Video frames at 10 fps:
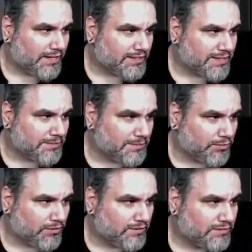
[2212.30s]
like it's an empty
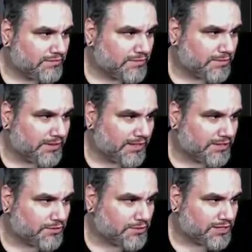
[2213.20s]
board, so I mean like
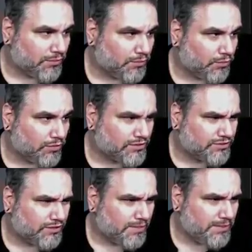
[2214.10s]
it's almost like a worse
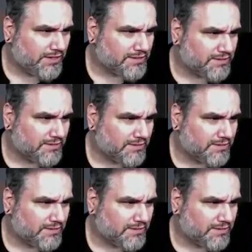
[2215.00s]
draw because